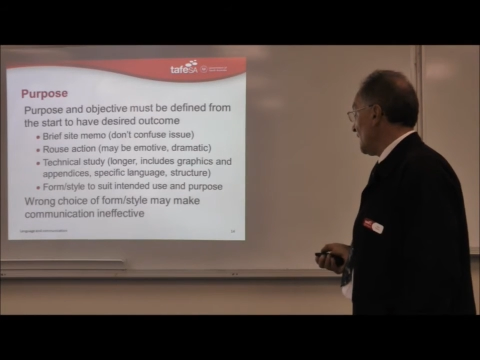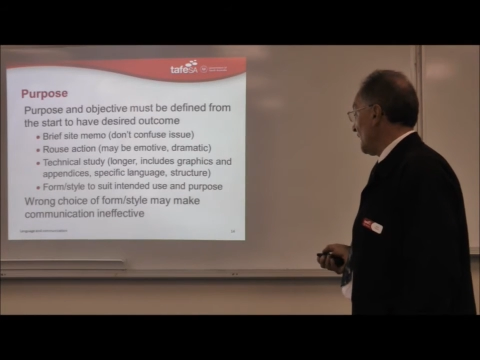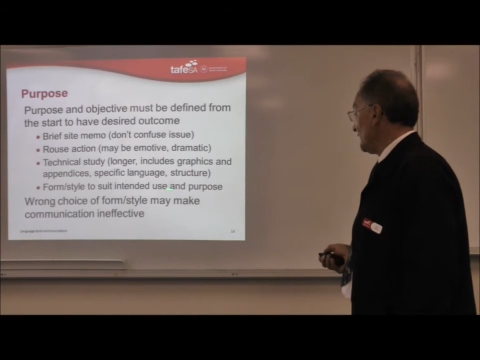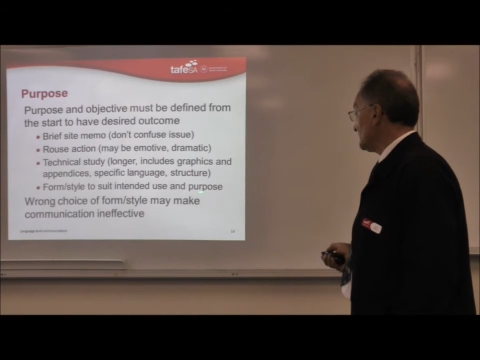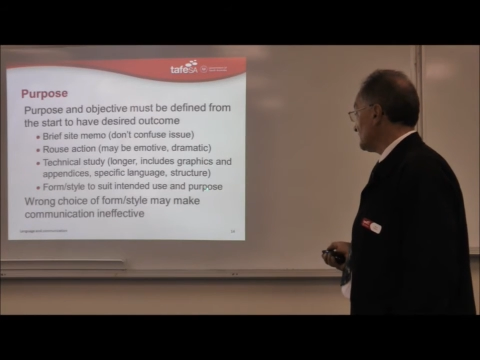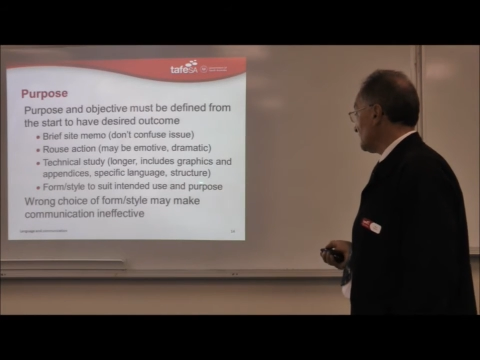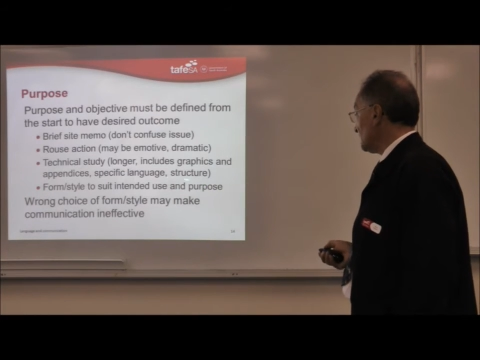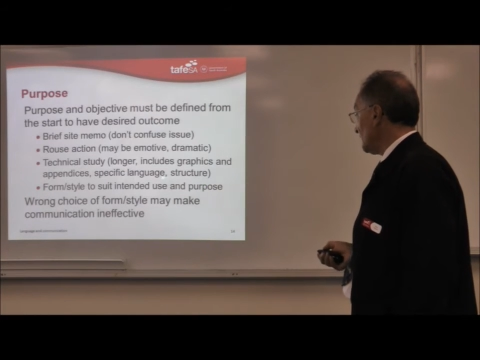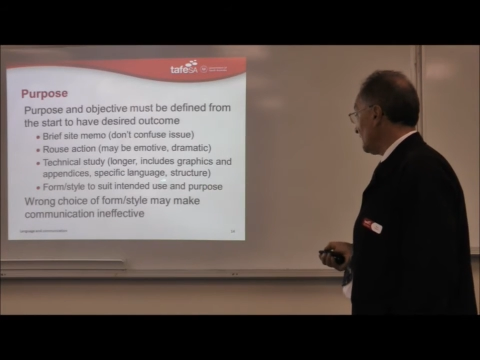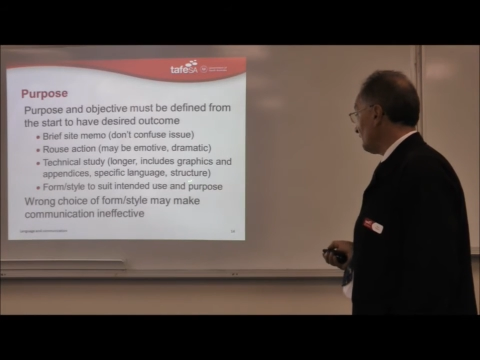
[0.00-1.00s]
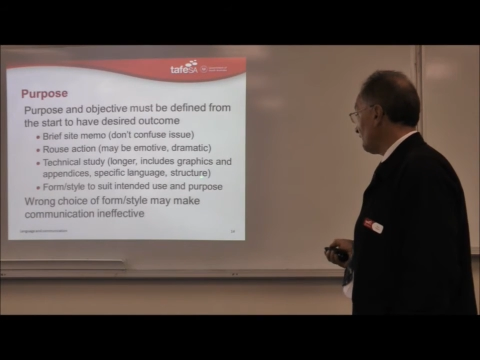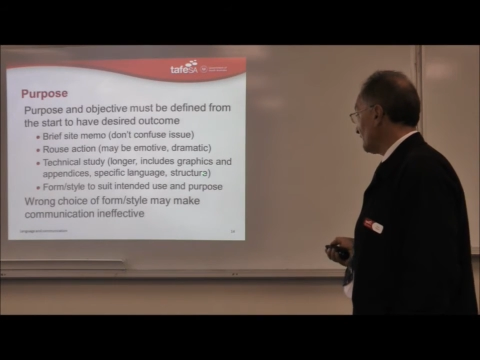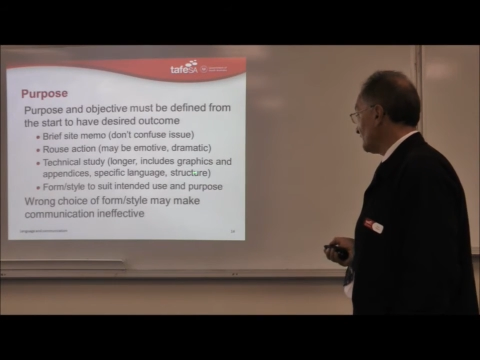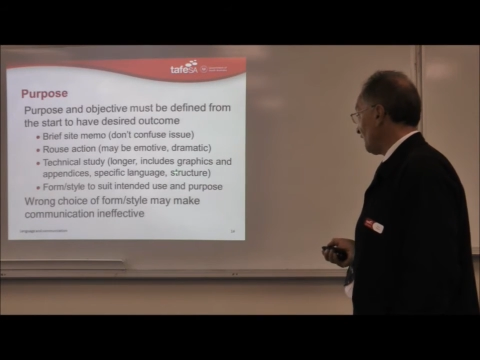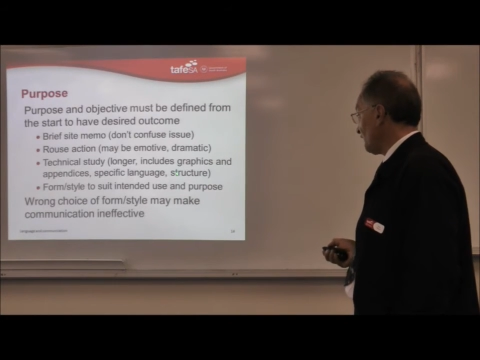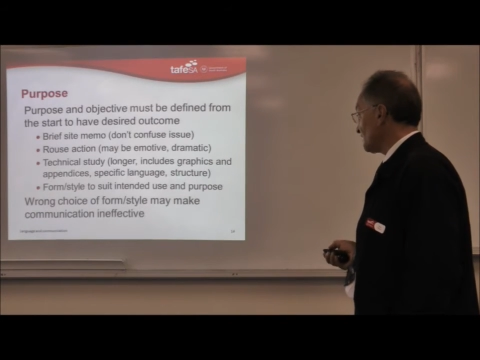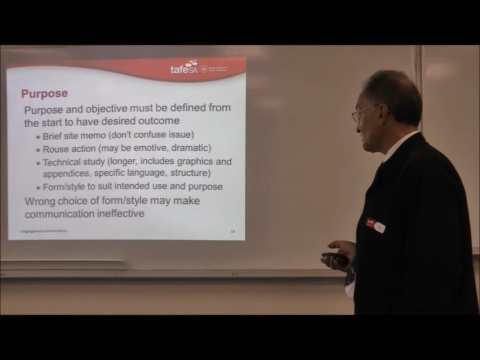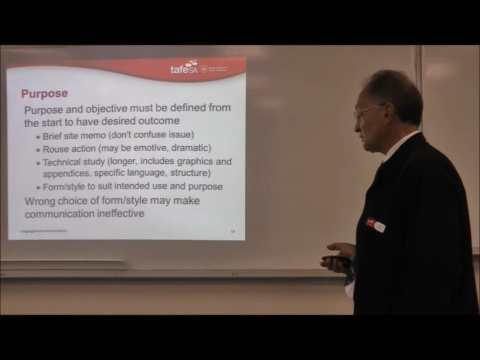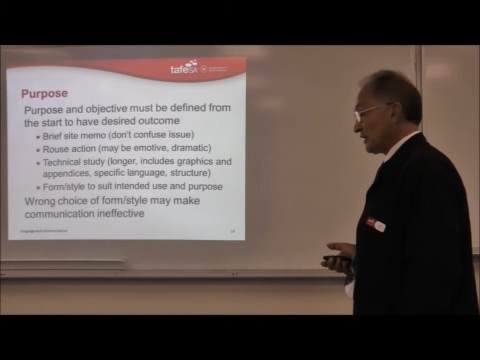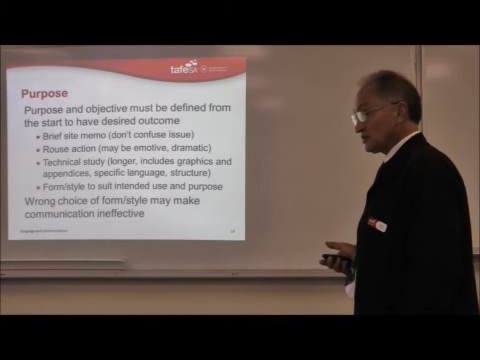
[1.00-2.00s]
and have definite
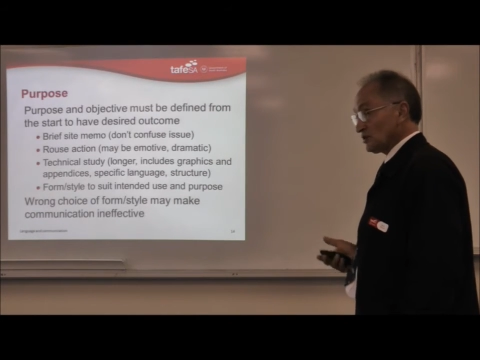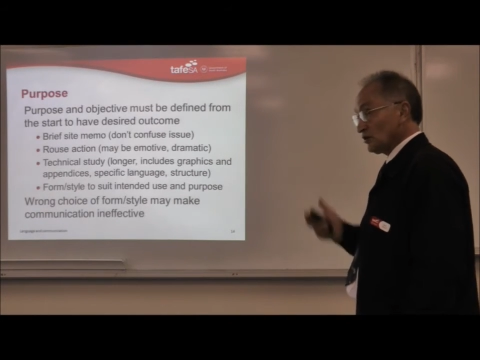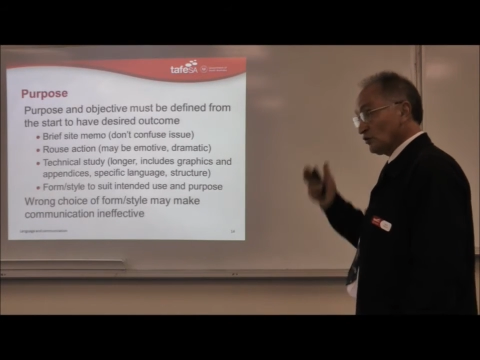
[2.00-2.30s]
structure.